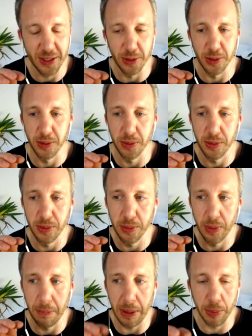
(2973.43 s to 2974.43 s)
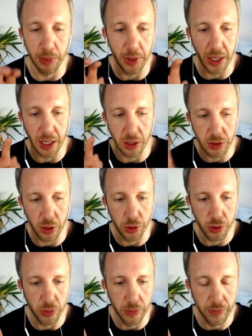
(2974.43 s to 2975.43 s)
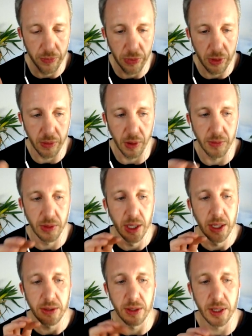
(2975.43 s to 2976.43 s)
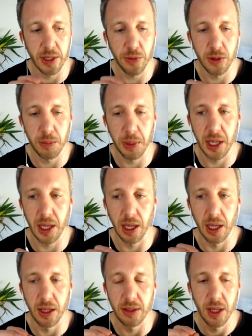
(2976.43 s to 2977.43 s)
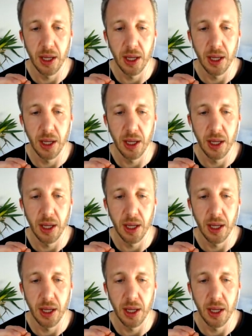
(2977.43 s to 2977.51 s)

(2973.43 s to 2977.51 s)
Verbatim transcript: to when people are thinking social, right? So the difference being is